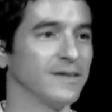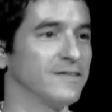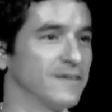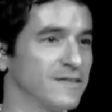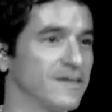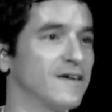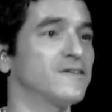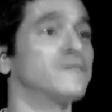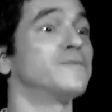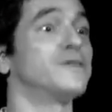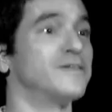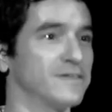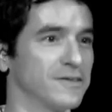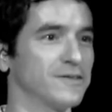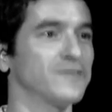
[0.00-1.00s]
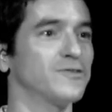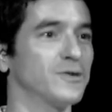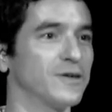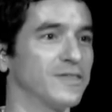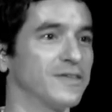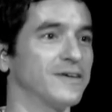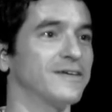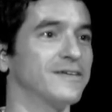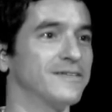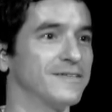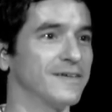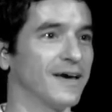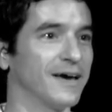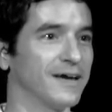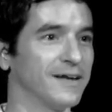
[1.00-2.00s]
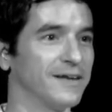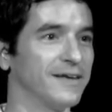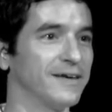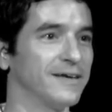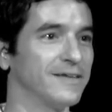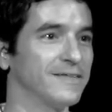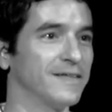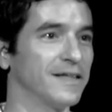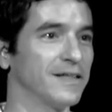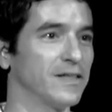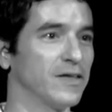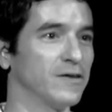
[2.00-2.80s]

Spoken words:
it's a testament to the strength of his ideas that